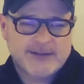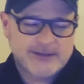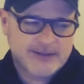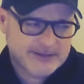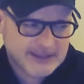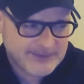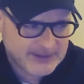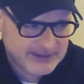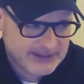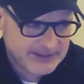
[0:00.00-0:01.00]
you know, David
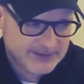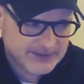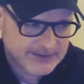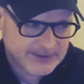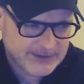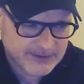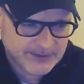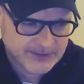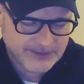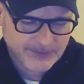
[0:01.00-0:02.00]
Lean and Lawrence of